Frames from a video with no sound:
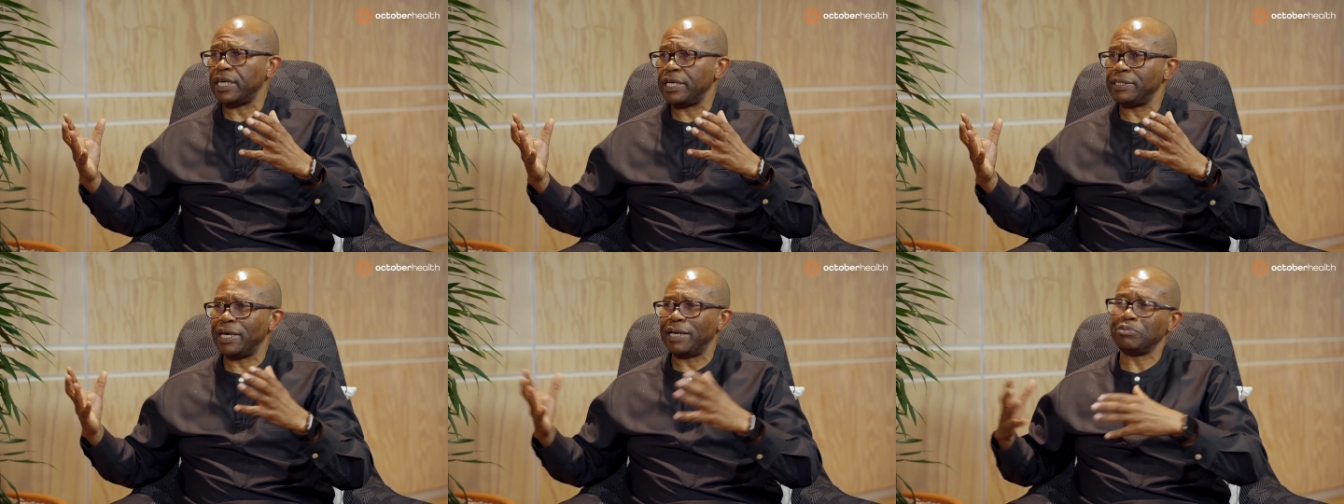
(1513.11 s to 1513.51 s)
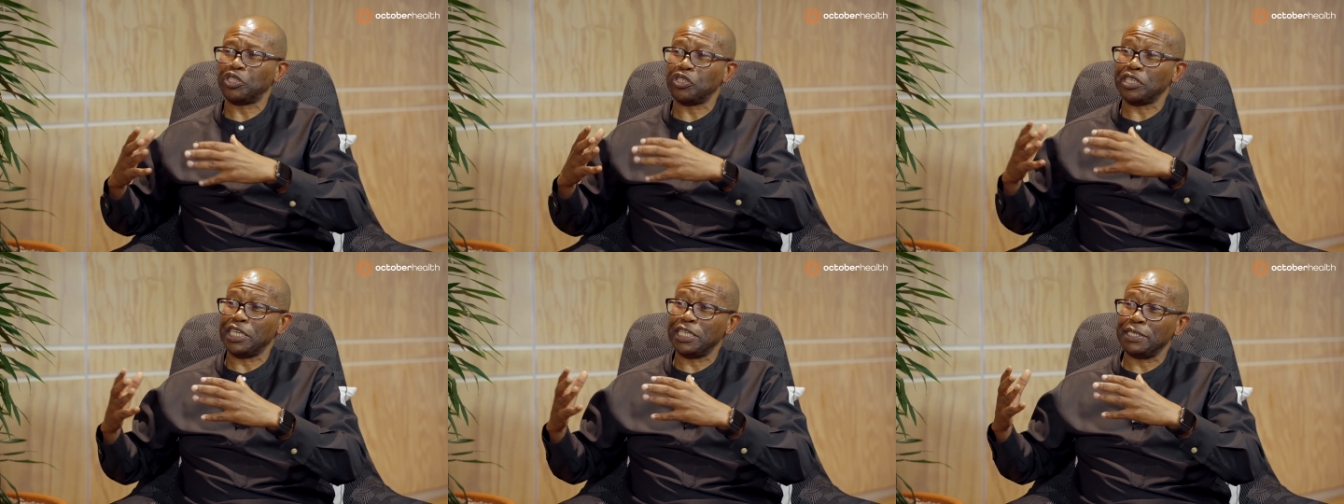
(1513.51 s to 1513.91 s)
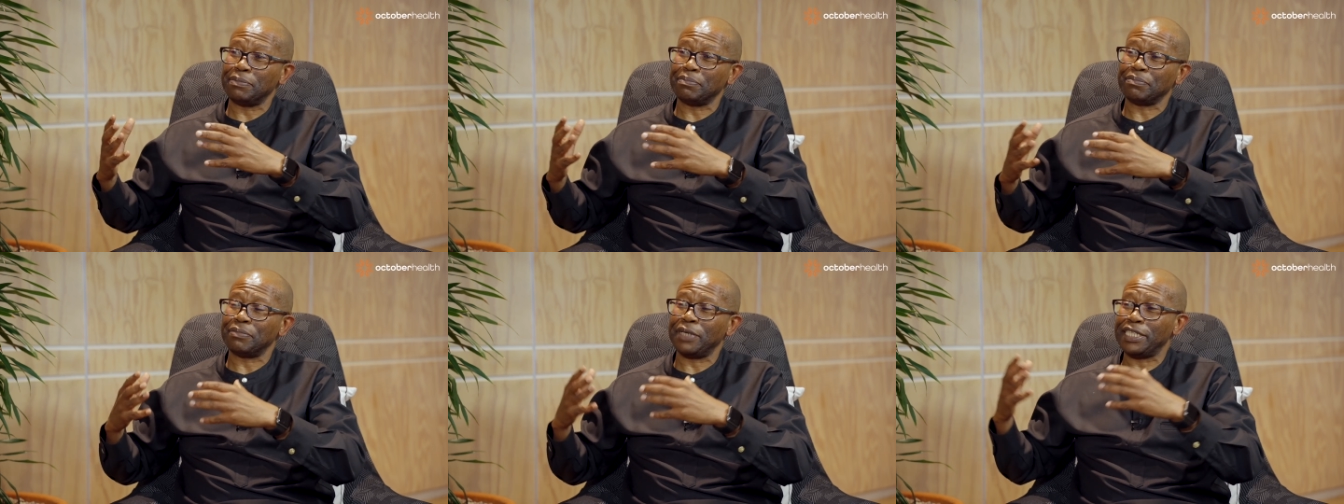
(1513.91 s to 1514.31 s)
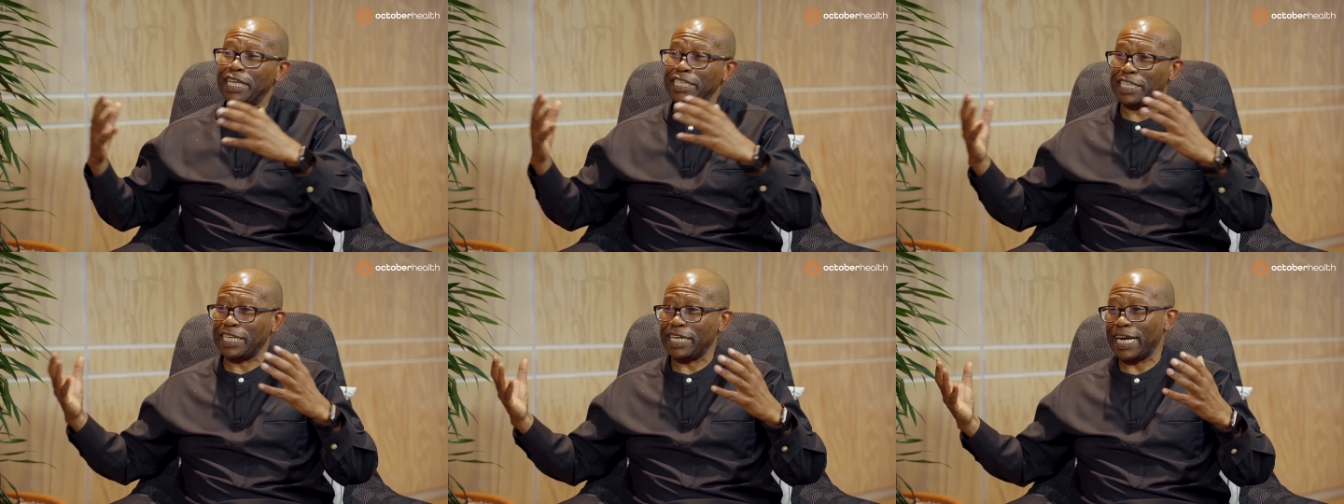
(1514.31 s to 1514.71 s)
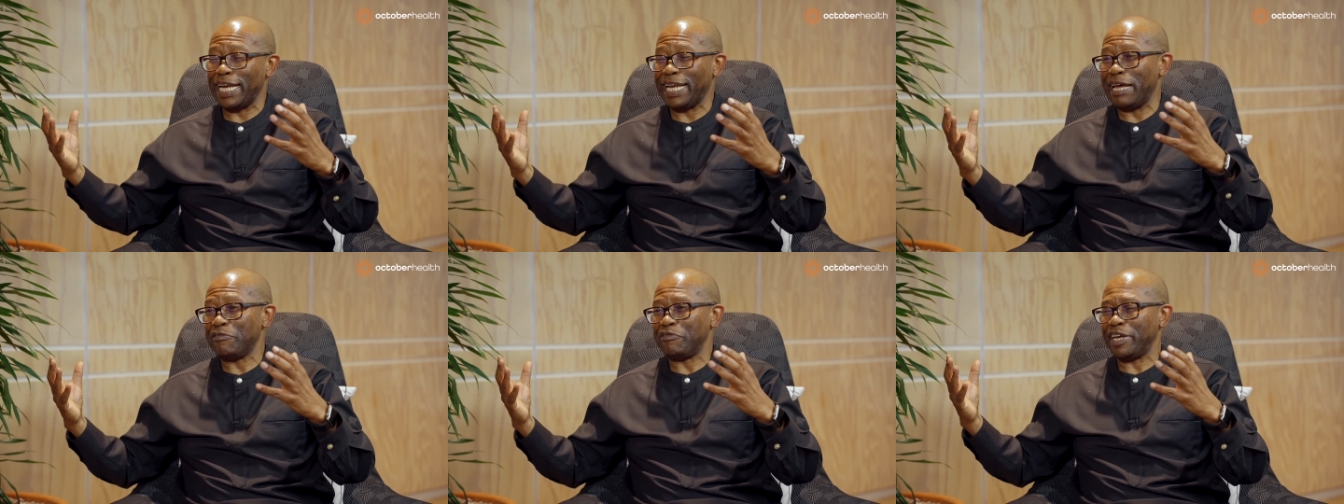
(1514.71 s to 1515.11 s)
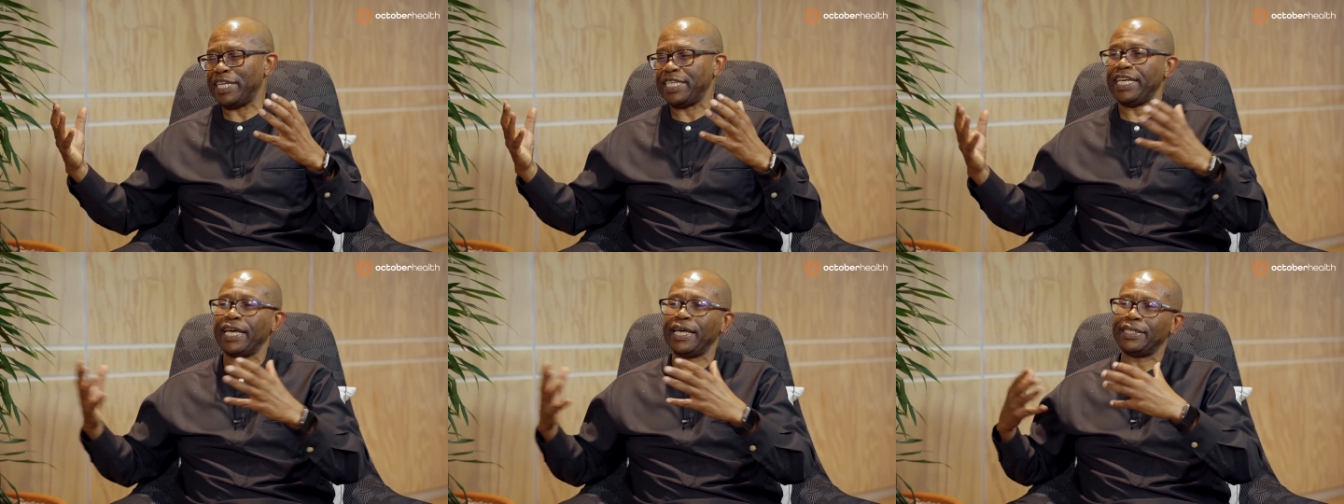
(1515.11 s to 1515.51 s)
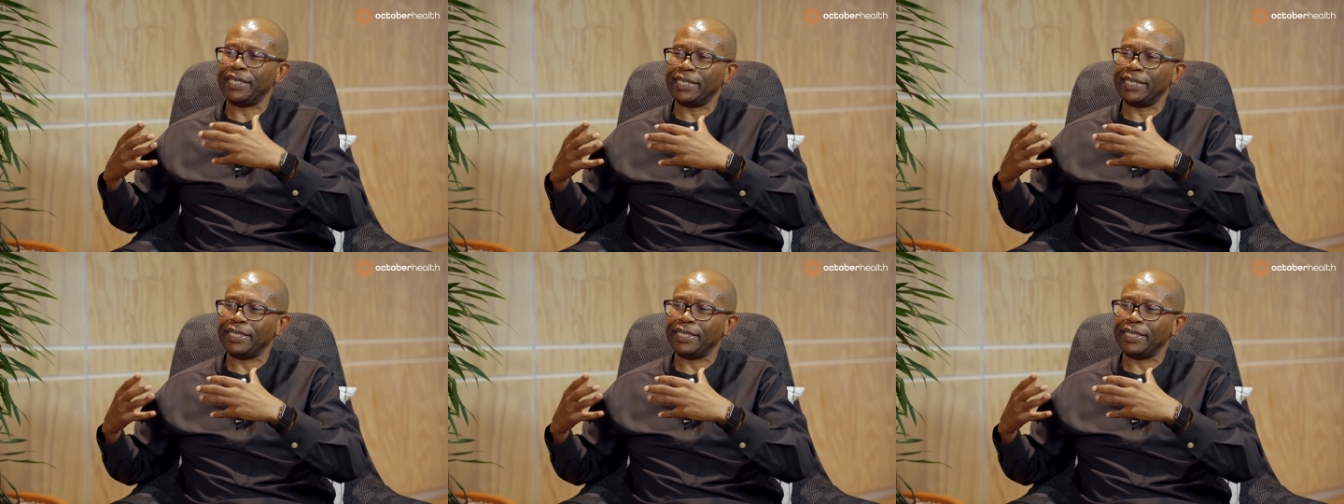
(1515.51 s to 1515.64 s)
and I'm talking at a general level here.